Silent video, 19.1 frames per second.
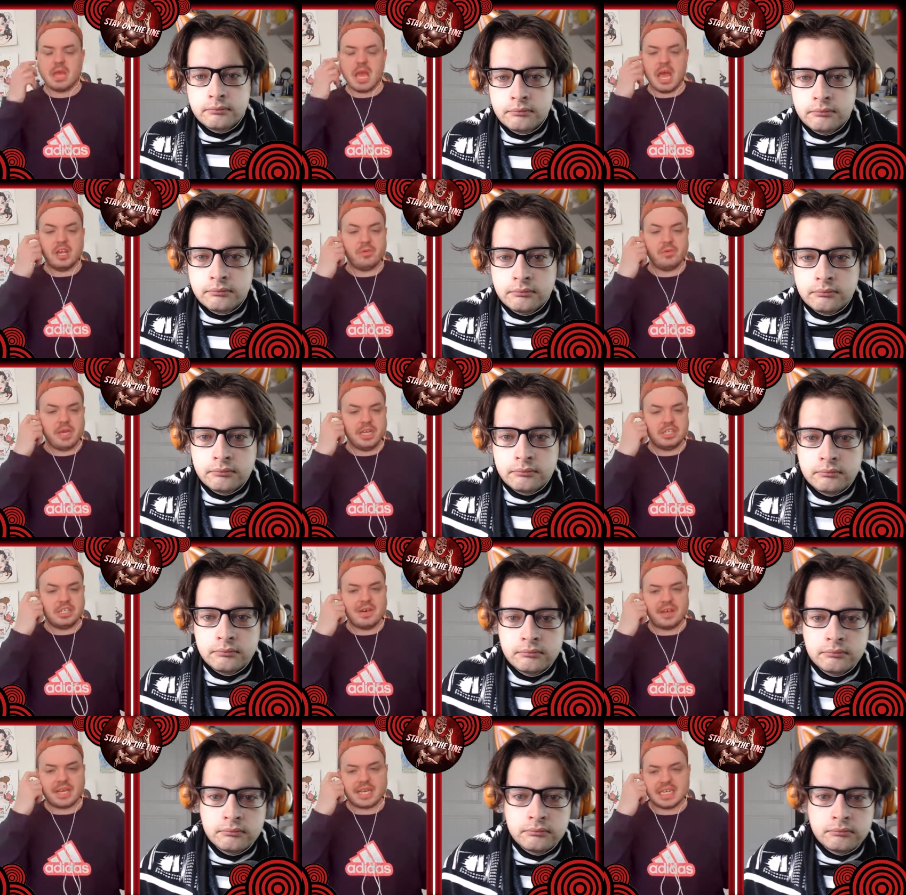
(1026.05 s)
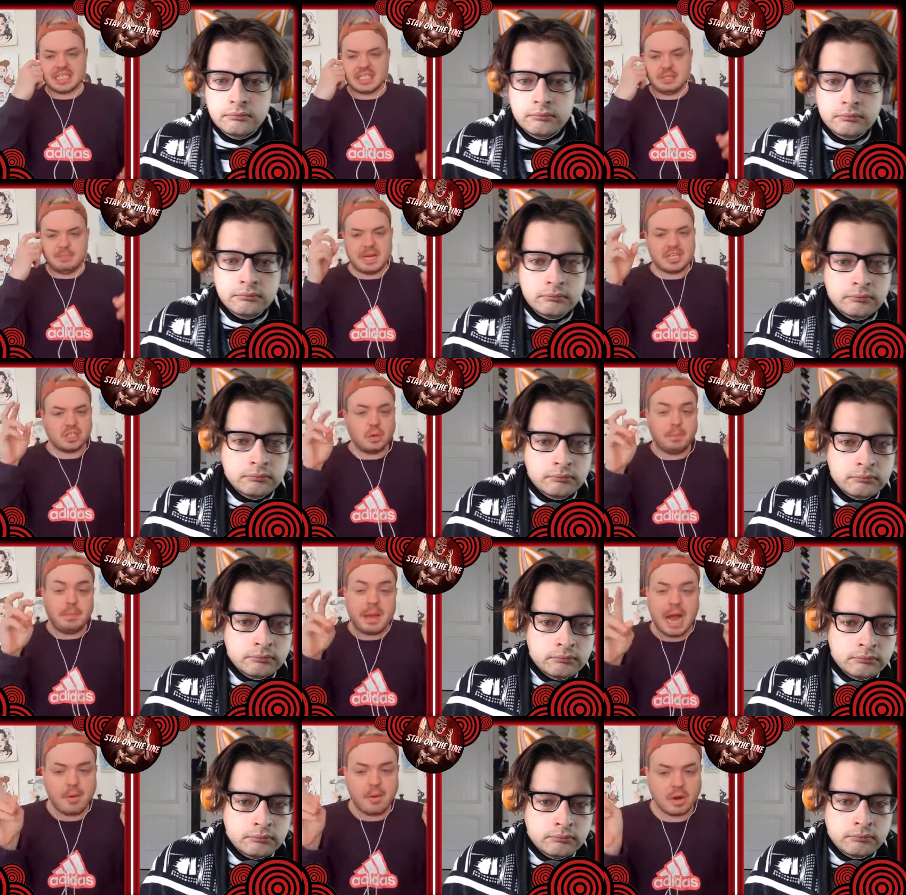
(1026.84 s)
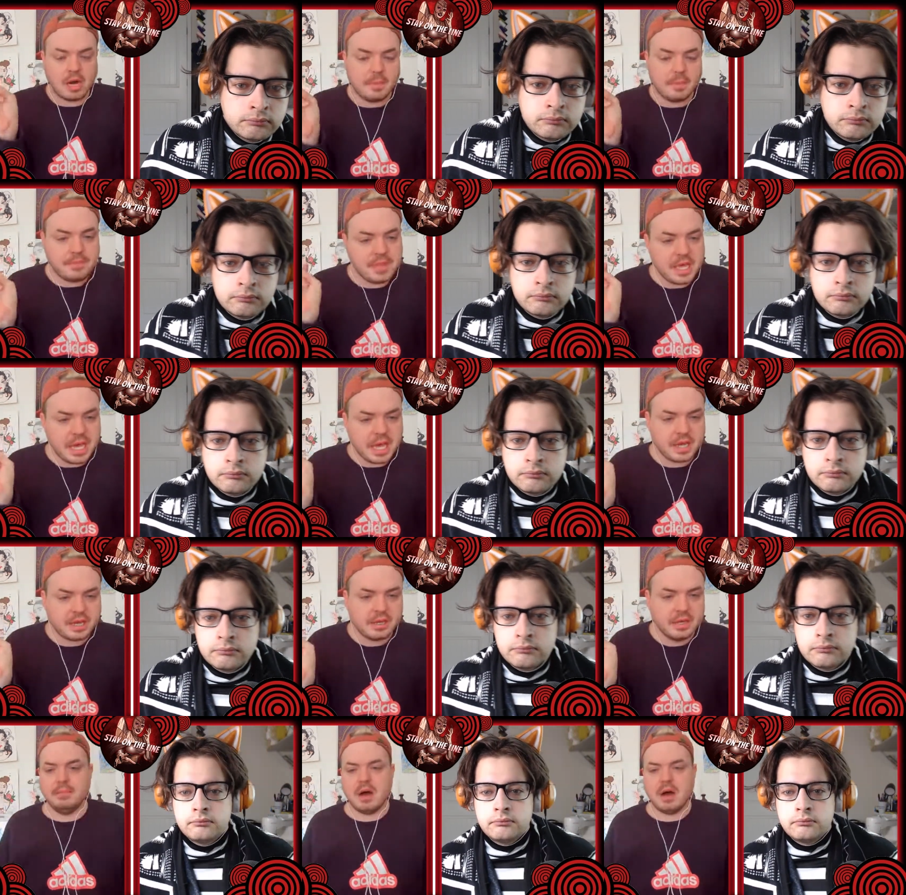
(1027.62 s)
Speaker 1: And you each have a special power-up
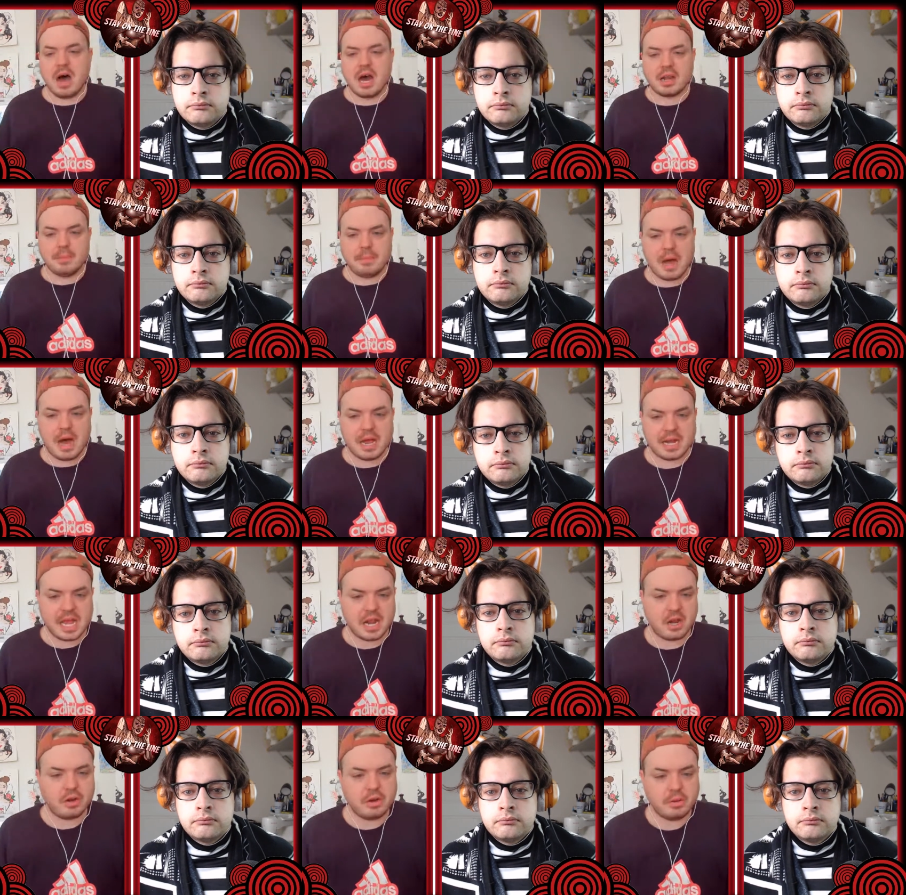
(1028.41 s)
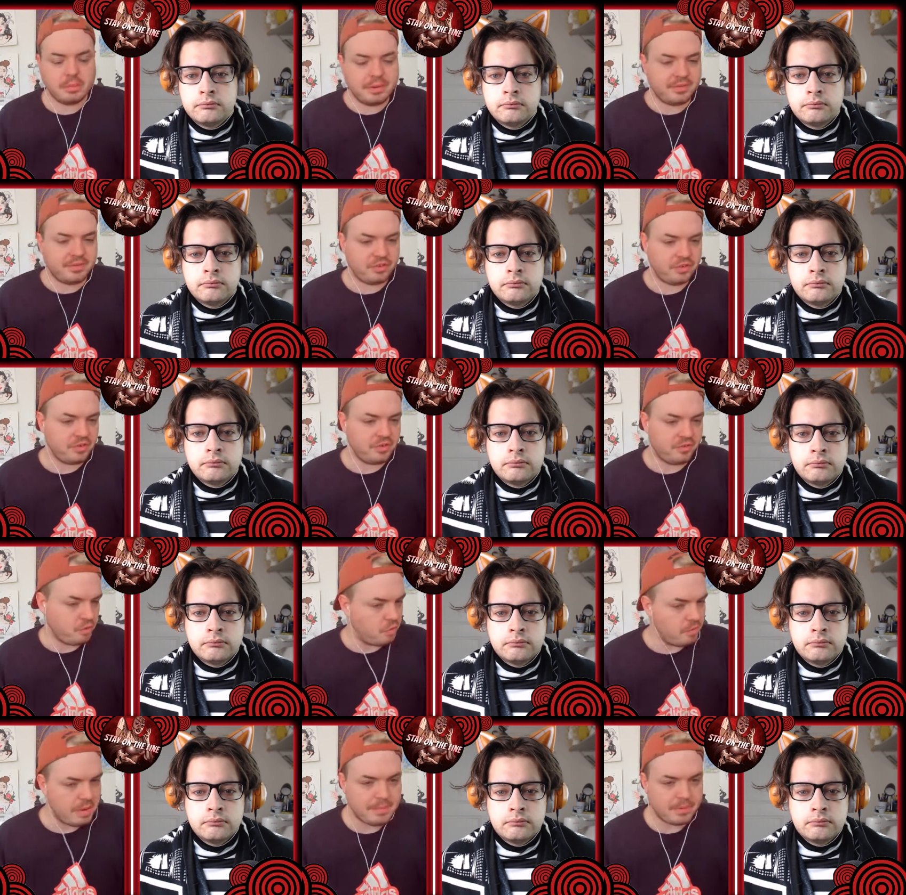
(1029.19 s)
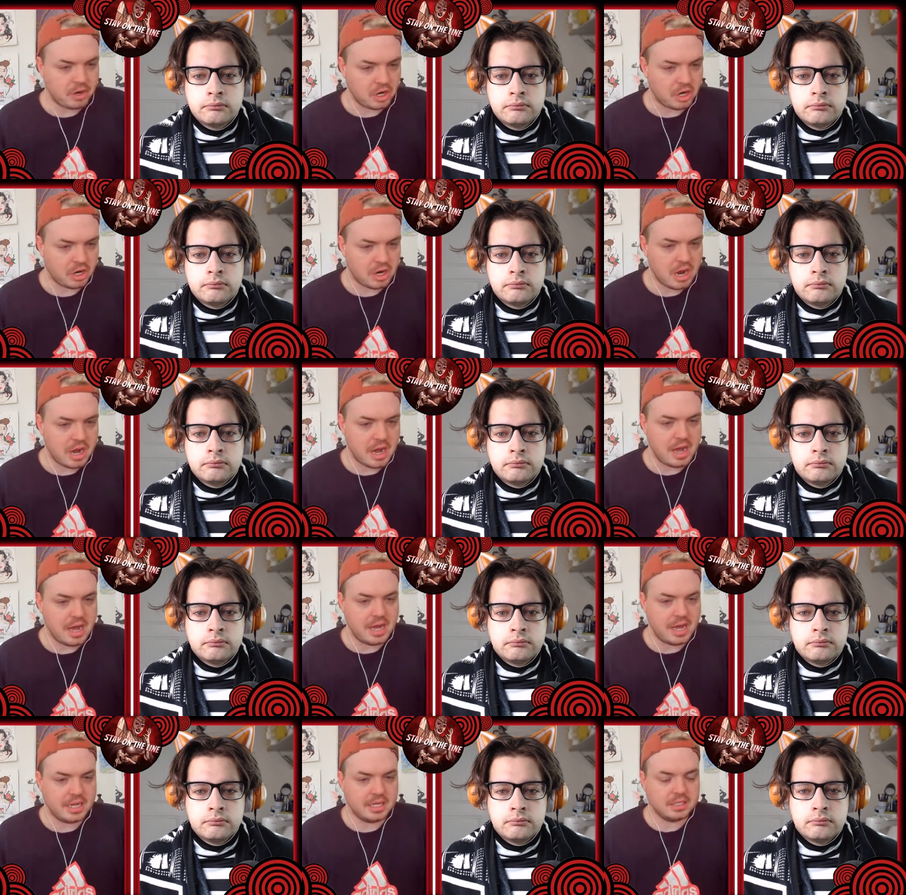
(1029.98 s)
thing. Atabadi, I don't remember if you remember
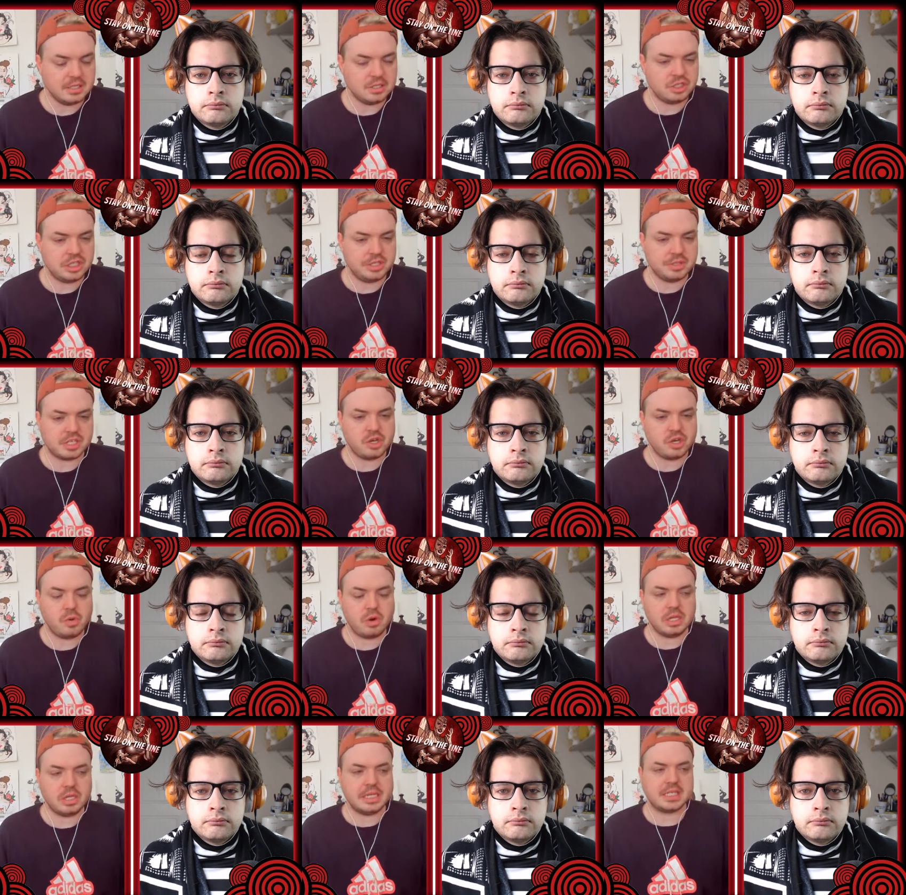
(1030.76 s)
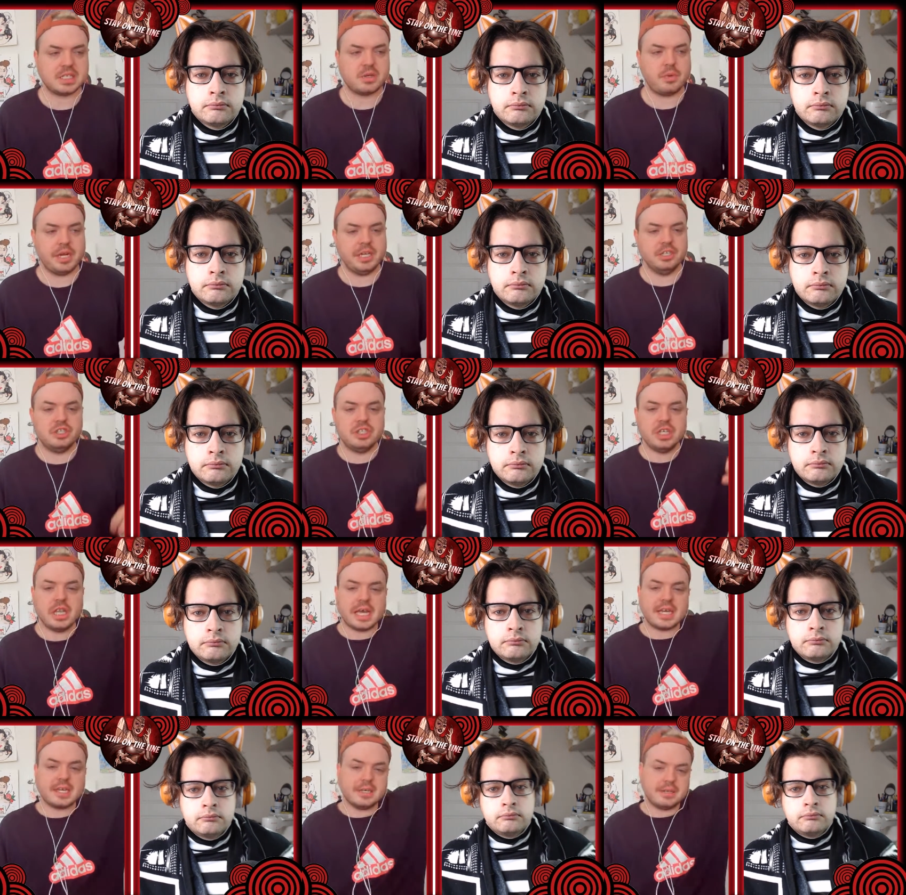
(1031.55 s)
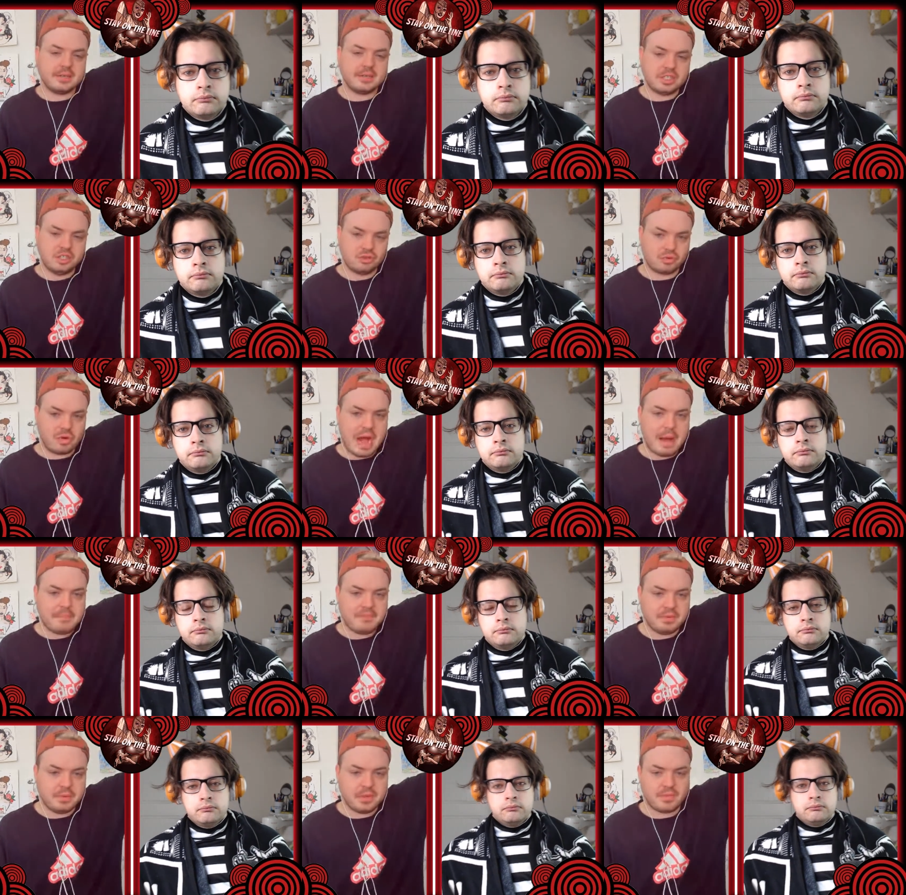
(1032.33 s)
her. She was a New Orleans queen. She
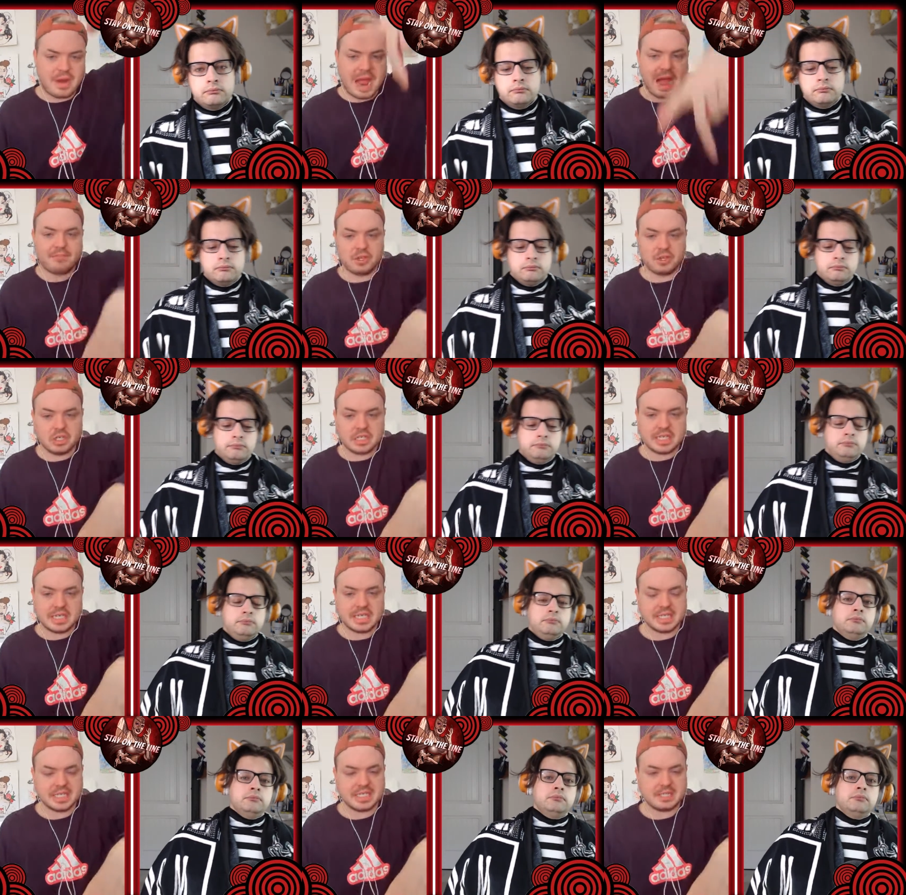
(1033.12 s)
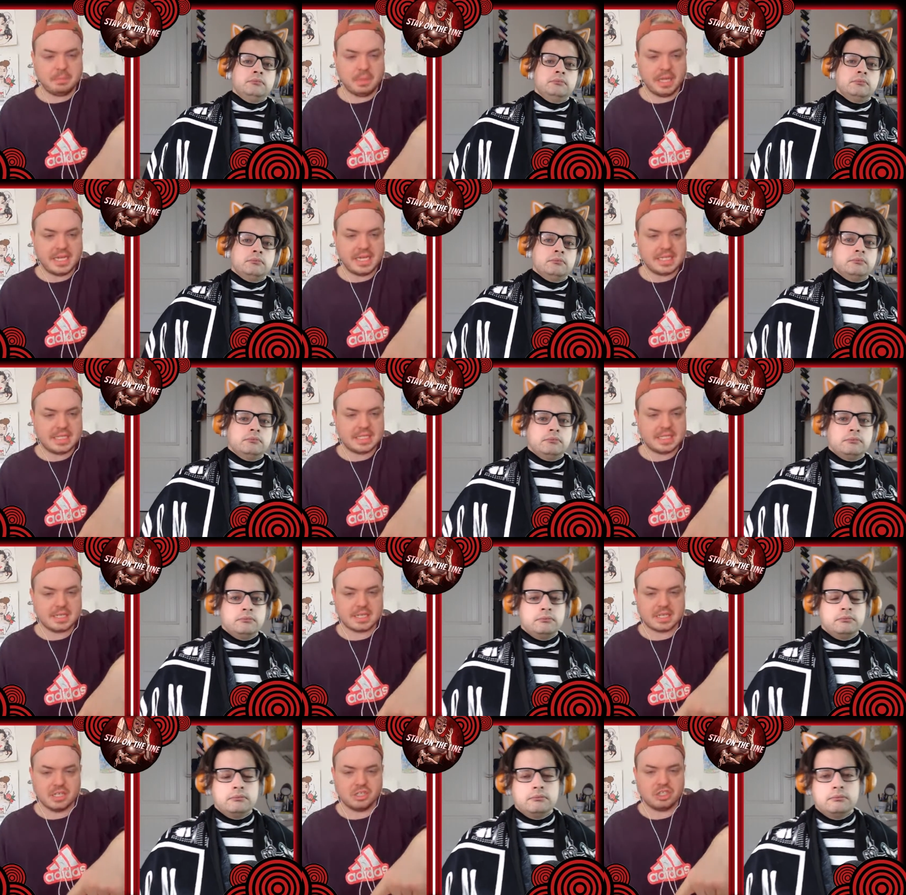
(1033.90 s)
dropped from the rafters into the splits because